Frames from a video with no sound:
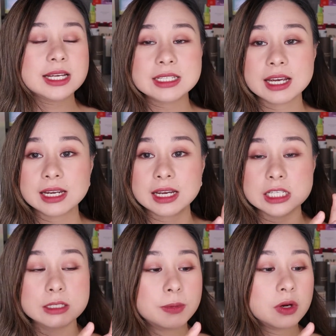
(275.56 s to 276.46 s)
asiatica,
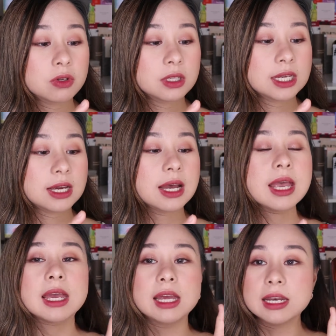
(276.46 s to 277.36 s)
spirulina,
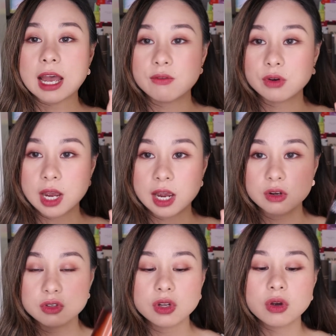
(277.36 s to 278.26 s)
and
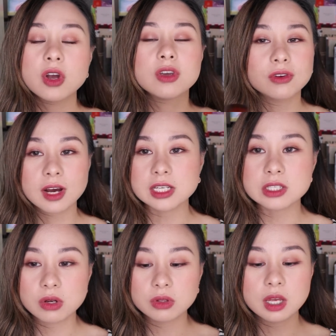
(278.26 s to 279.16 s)
avocado. So you guys
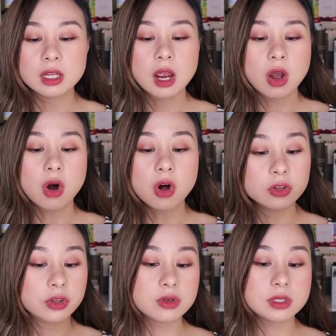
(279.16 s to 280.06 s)
know that
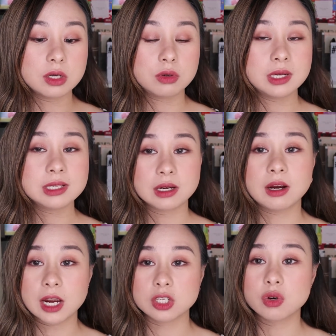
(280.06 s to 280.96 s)
all those ingredients are
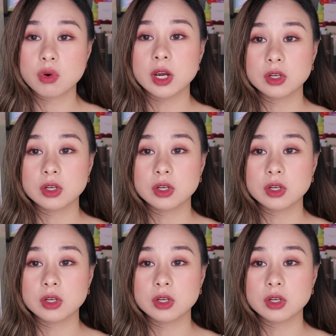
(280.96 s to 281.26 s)
actually quite